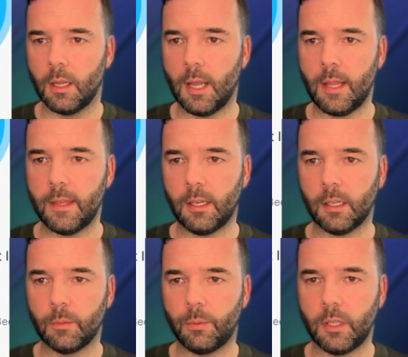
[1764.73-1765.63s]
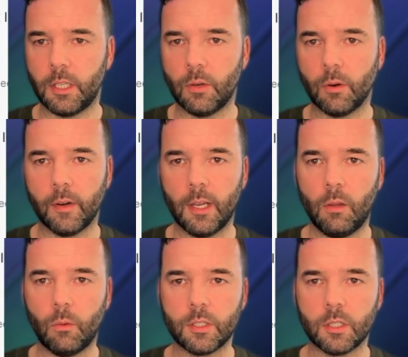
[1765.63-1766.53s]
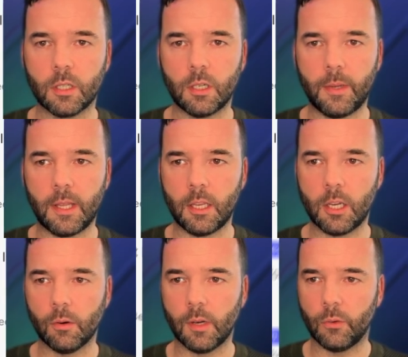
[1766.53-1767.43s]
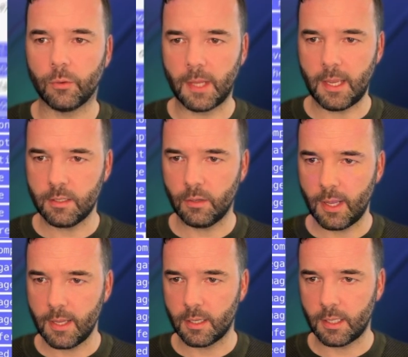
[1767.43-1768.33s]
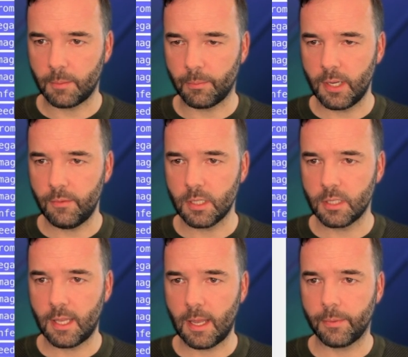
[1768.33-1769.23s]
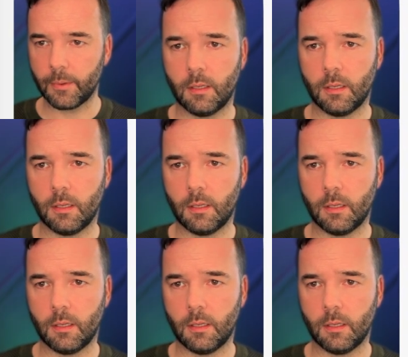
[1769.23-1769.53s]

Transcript: And then I'm going to put the URL, which is going to be the URL from the iterator in the previous step.